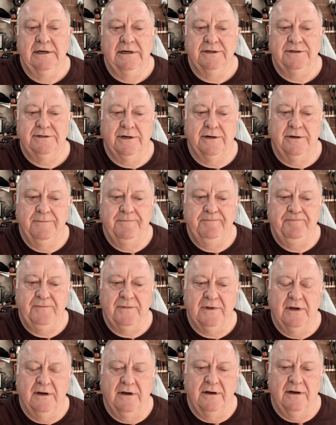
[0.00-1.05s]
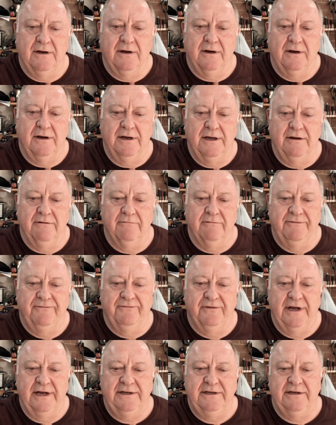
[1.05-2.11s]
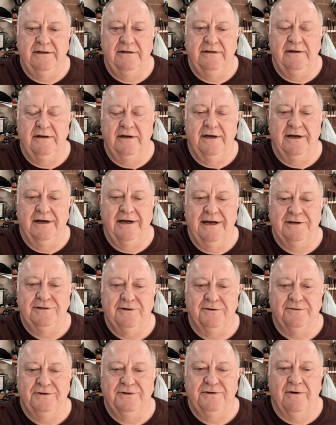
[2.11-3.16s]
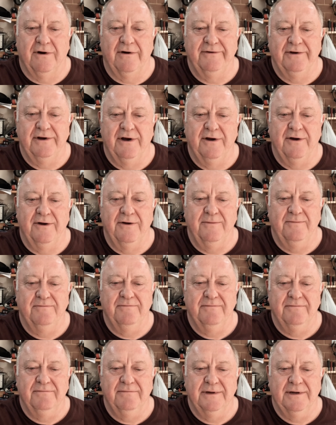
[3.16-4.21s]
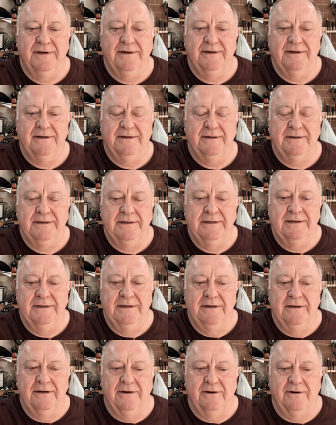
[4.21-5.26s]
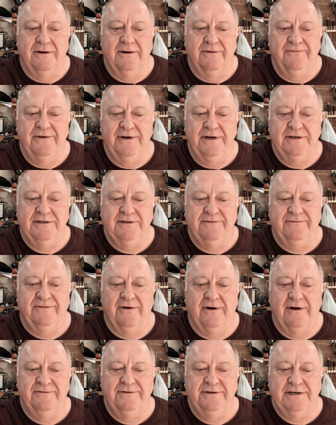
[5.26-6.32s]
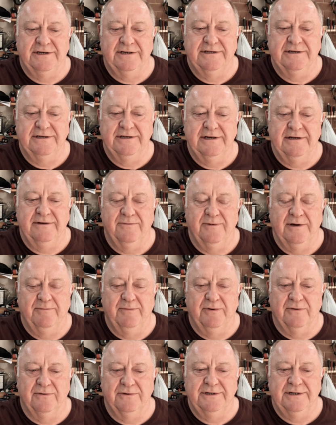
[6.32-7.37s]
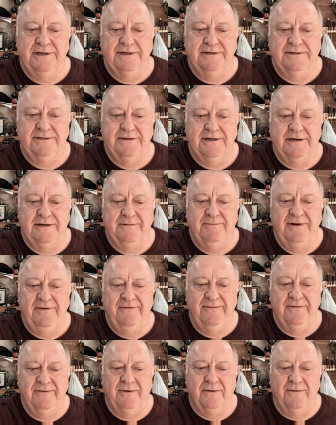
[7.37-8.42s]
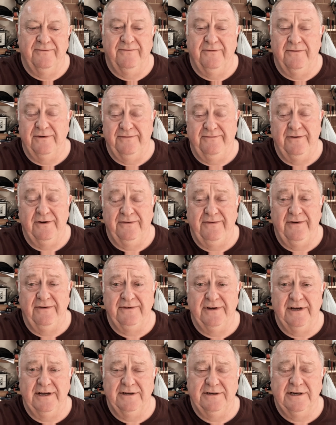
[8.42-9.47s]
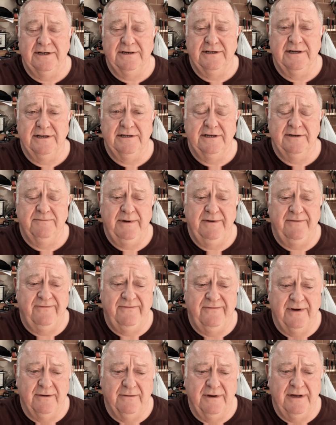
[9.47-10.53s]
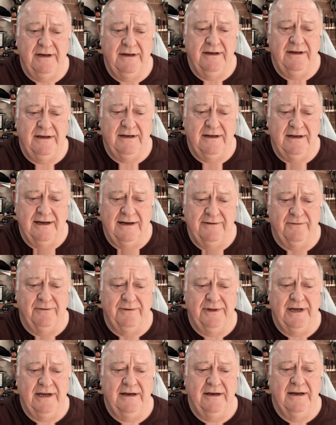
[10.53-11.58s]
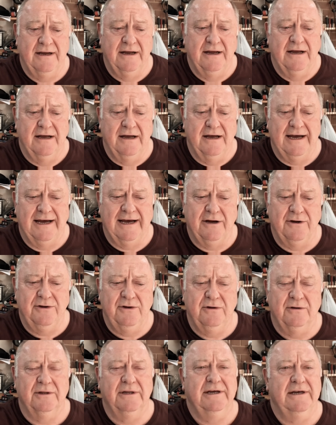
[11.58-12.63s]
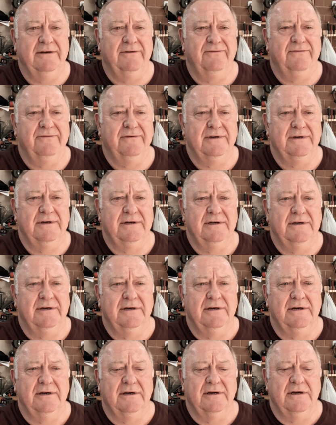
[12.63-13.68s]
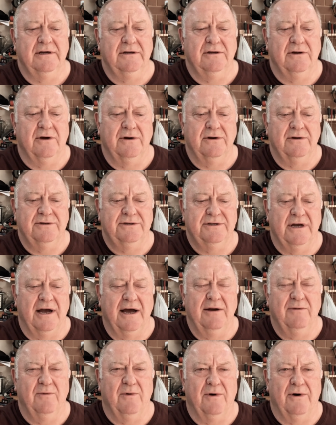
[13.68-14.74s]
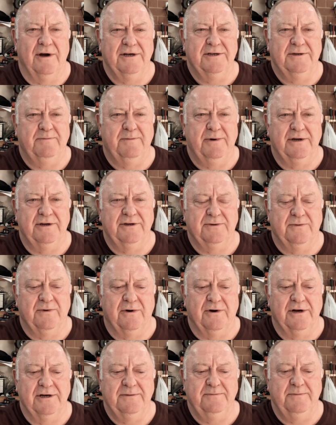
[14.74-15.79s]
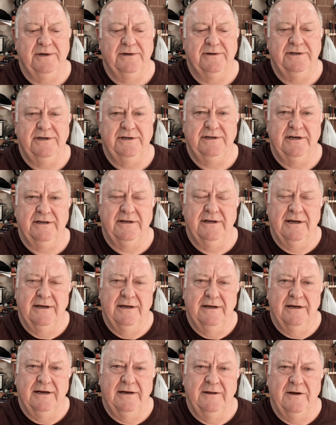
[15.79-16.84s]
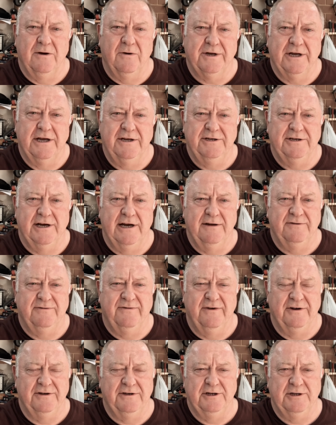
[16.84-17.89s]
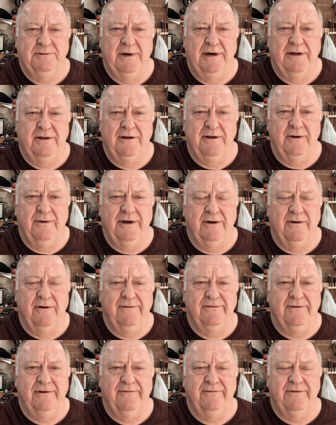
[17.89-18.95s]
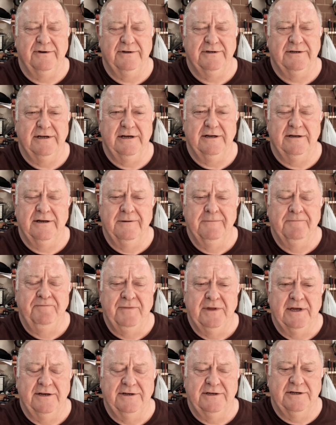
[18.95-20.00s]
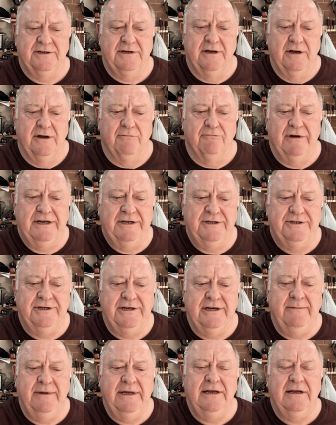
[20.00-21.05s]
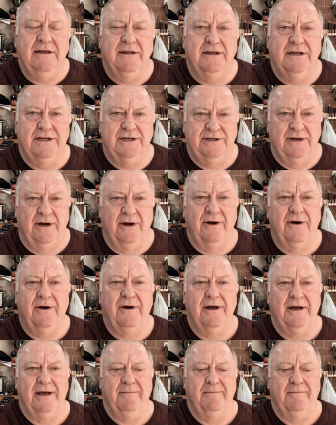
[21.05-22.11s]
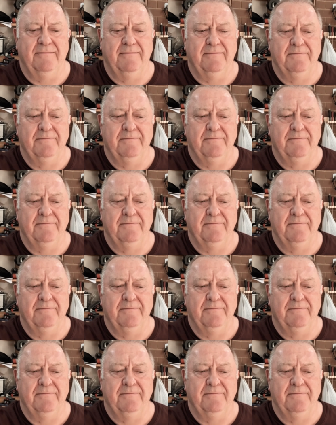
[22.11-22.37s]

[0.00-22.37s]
And so I reflected as I was driving home on Ephesians 5:16, where Paul says, verse 15 and 16 says, "Be very careful then how you live, not as unwise, but as wise," because he said, and the old King James Version is better than the new NIV version, he says, "redeeming the time,